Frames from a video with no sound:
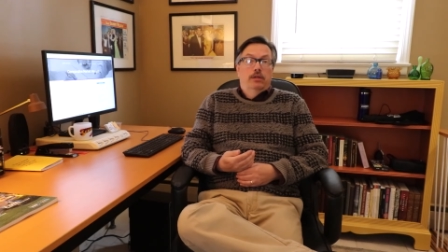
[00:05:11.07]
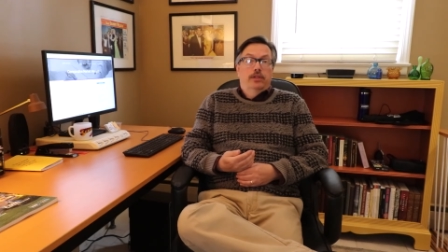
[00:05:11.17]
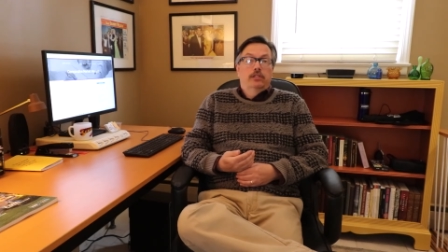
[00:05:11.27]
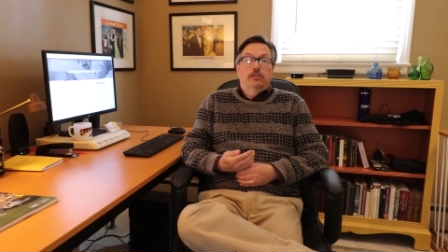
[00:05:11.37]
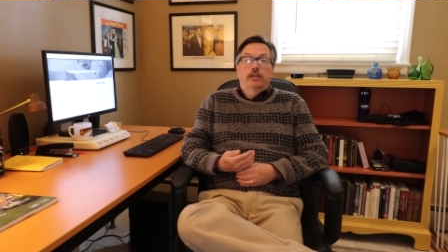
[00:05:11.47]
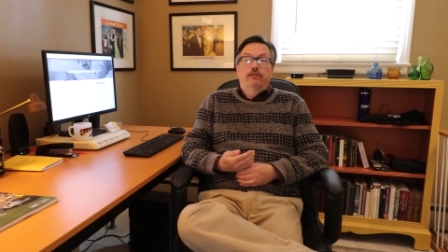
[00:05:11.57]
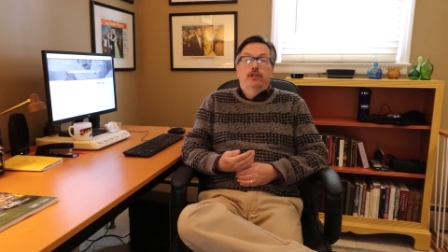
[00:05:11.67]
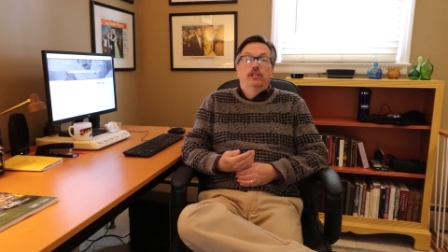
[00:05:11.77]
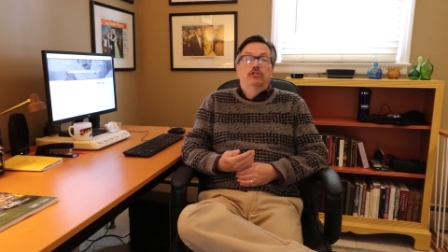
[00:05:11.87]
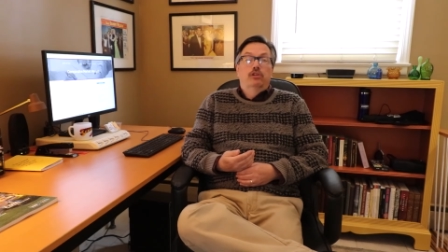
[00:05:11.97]
Things like
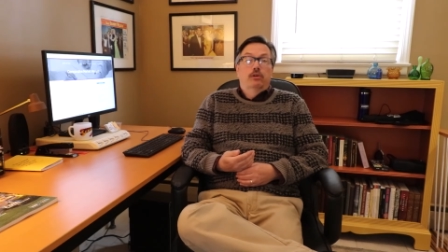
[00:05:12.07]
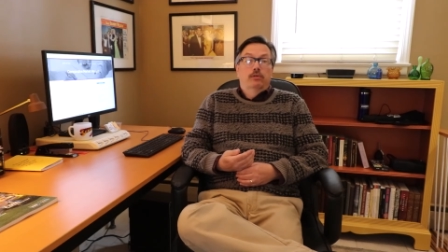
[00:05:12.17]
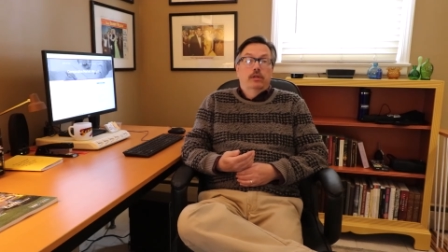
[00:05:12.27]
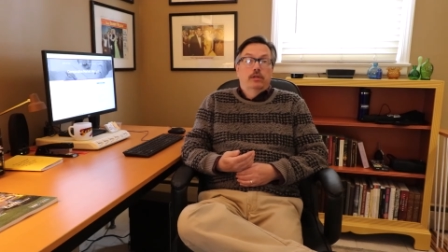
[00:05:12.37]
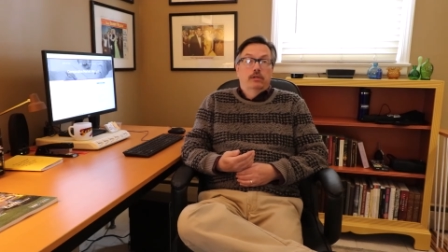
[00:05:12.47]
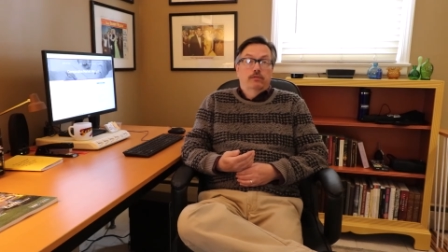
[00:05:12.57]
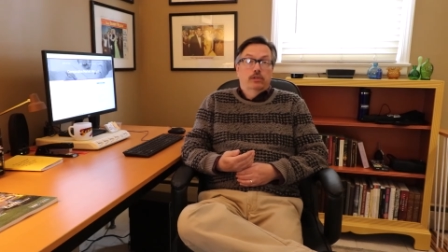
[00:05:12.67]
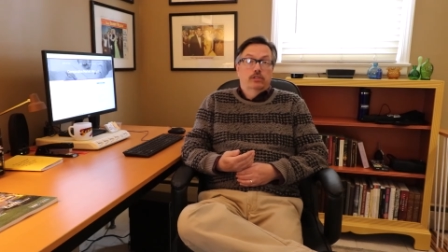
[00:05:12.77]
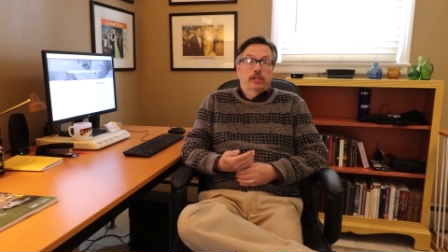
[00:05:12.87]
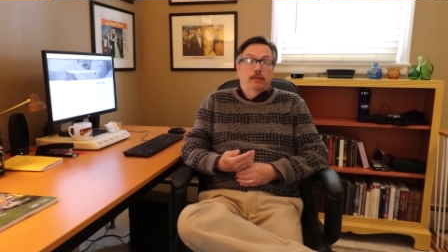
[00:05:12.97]
flood zone,
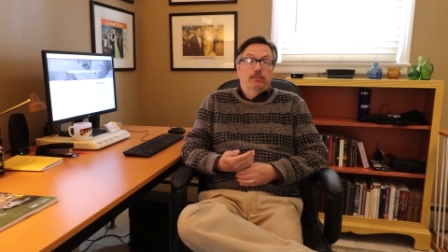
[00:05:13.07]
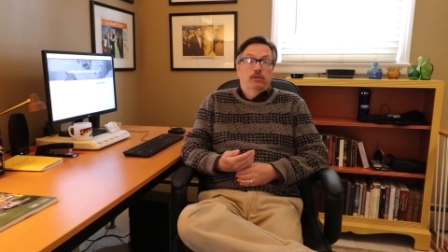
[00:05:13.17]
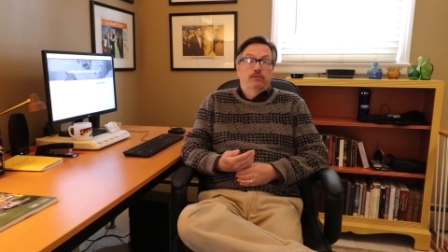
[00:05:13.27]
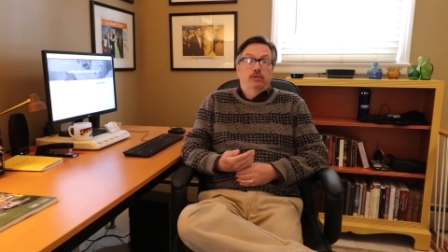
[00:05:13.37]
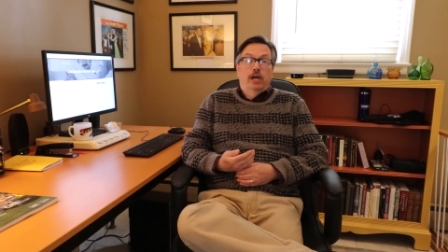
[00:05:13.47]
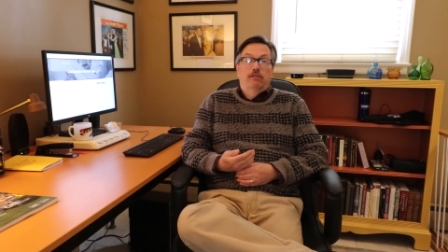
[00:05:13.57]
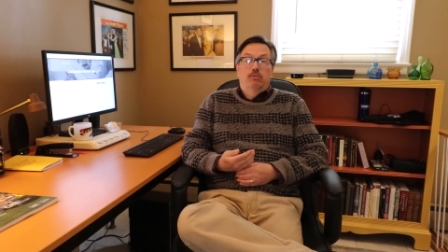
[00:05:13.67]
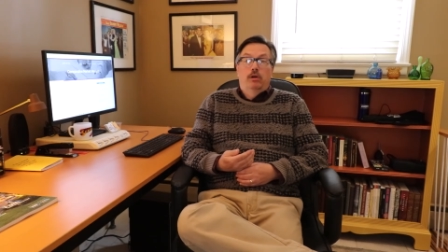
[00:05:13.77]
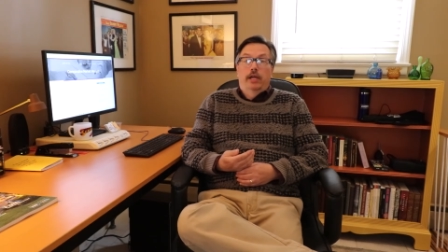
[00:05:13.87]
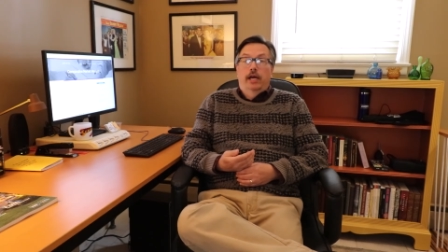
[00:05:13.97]
for example. If you have
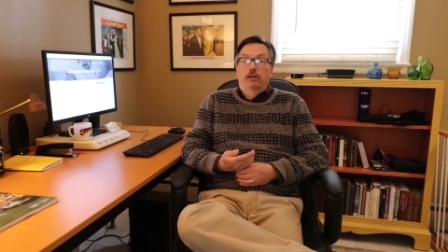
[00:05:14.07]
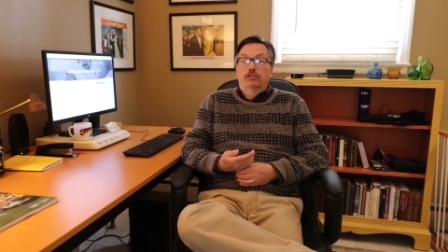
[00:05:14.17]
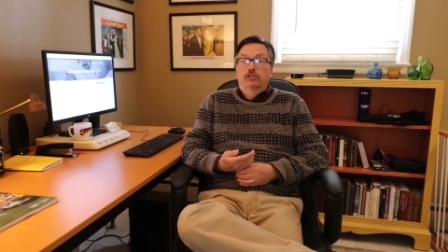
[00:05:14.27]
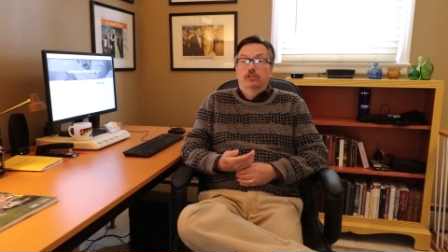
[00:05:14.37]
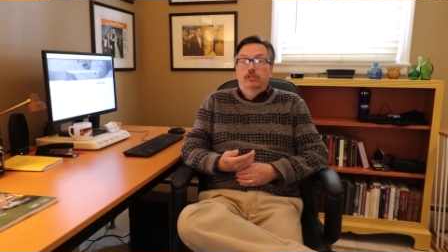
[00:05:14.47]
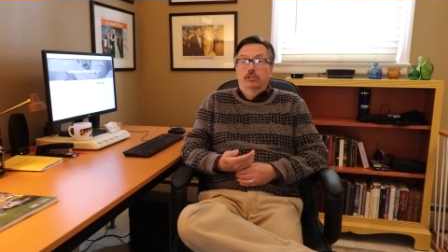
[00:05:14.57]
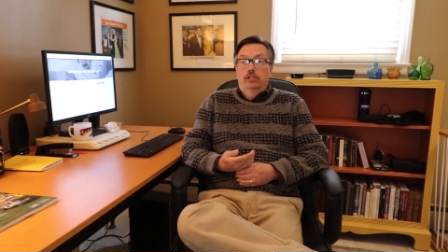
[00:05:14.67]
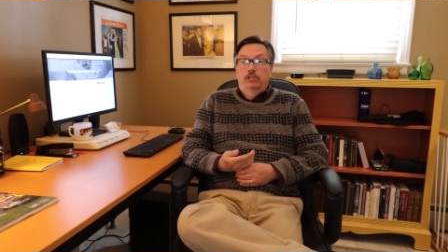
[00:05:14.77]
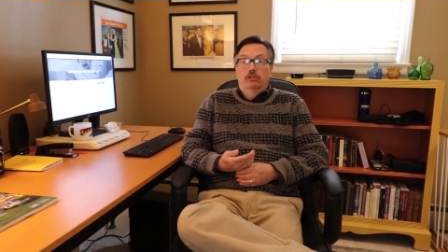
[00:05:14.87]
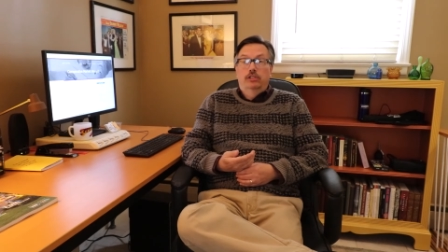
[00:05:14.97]
one house
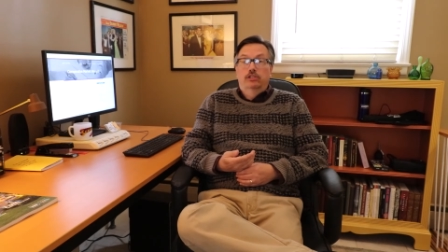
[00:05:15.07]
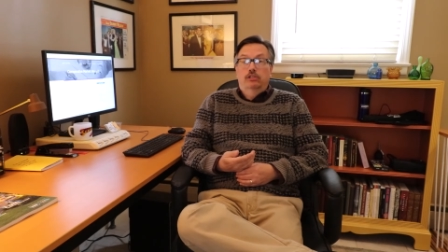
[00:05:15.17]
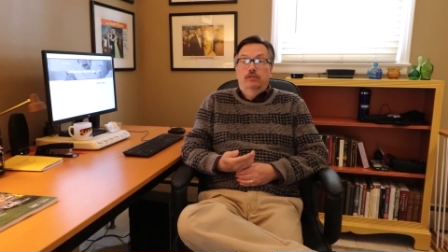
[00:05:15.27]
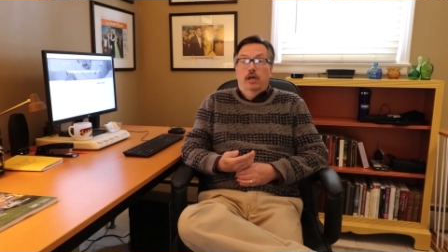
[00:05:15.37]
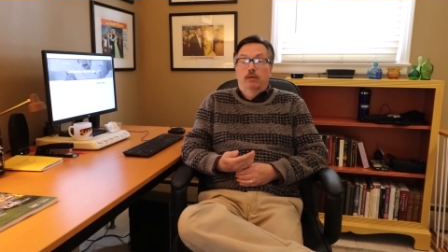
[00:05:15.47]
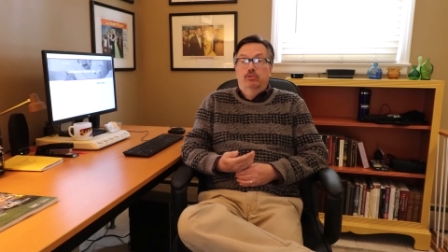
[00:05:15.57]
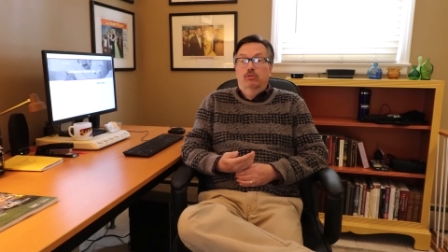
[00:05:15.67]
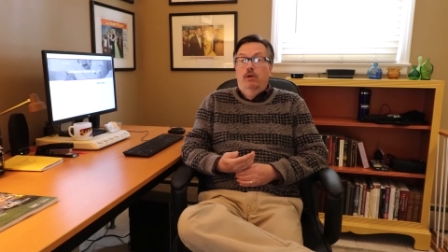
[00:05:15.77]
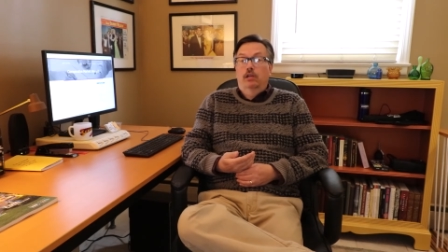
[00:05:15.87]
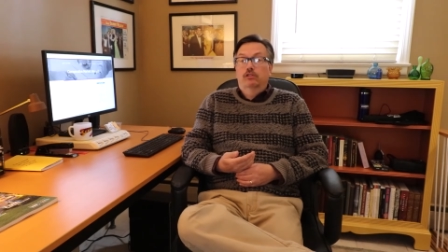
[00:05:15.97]
in your list of comps
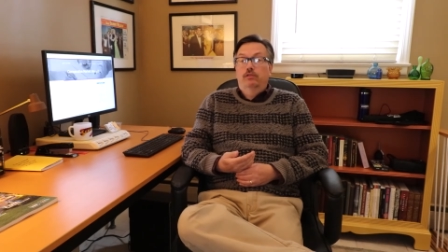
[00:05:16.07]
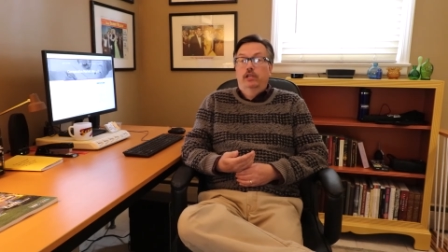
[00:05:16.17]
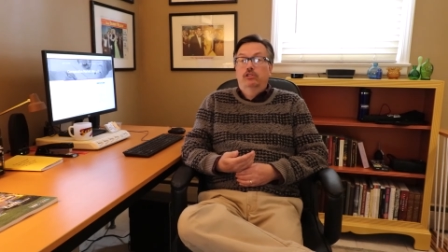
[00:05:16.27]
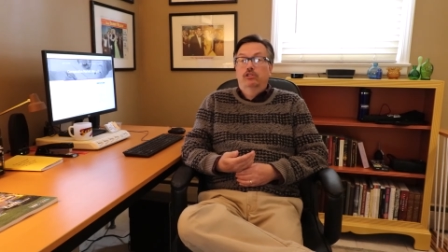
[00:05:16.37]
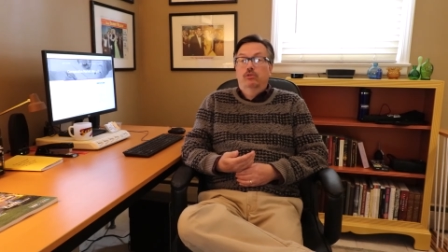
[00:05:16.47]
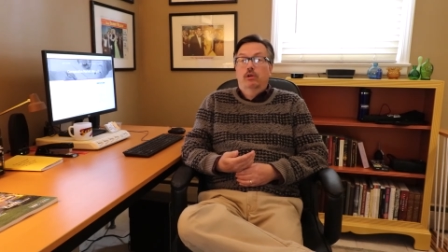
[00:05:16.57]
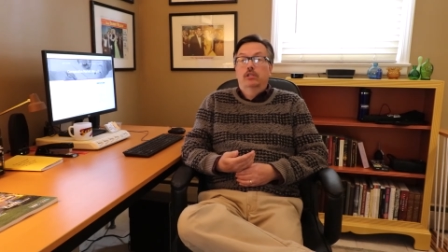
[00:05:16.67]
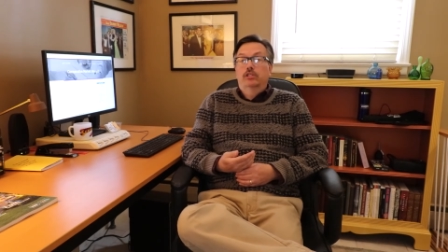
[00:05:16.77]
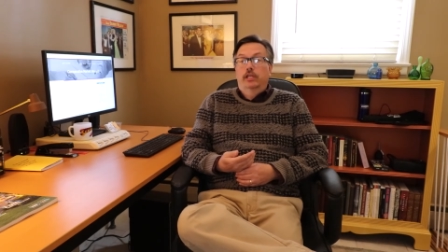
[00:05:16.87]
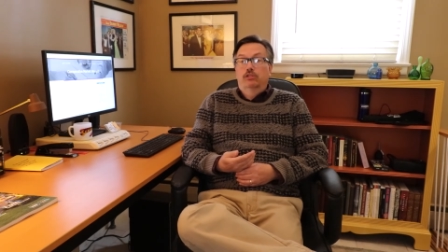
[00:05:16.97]
requires flood
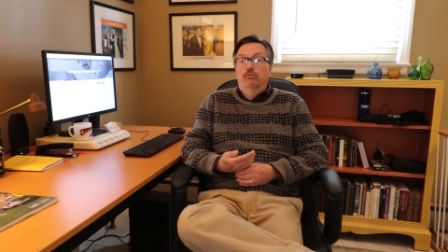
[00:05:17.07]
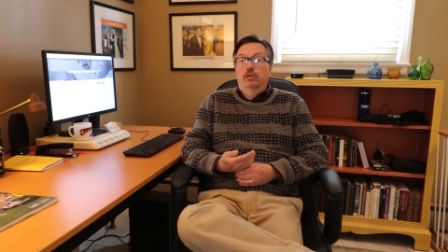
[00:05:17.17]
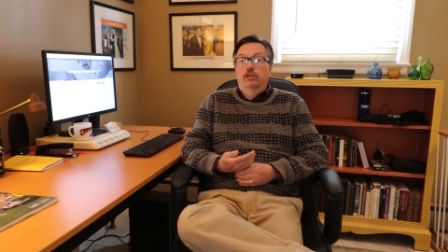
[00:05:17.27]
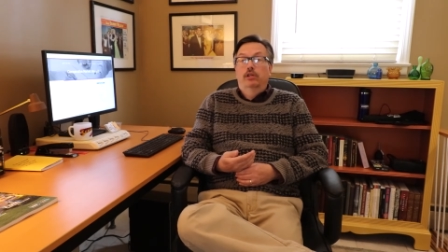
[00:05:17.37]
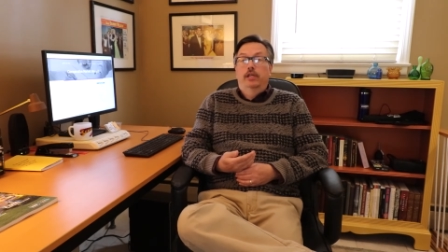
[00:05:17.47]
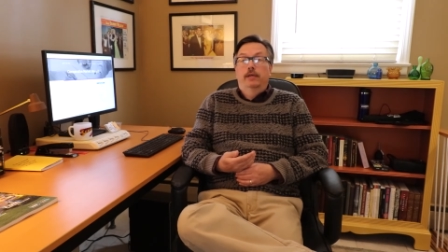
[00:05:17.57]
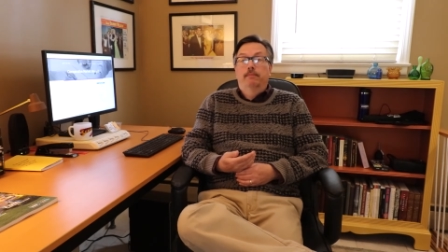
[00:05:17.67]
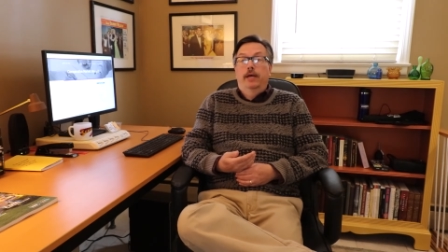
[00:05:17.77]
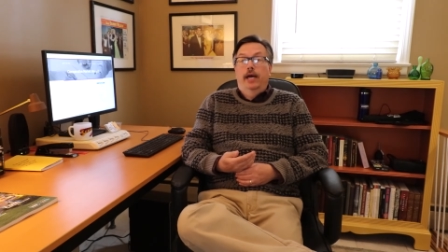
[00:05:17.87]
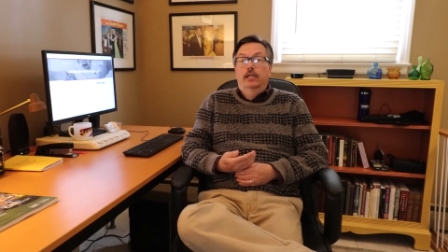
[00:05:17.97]
insurance, that's really going to
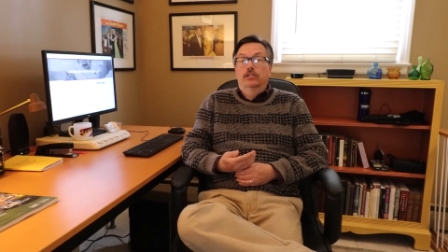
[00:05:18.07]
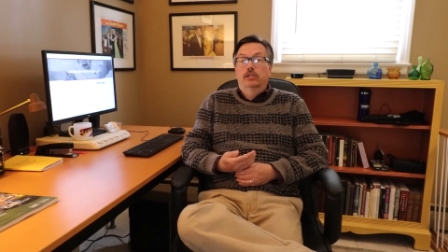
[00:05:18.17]
impact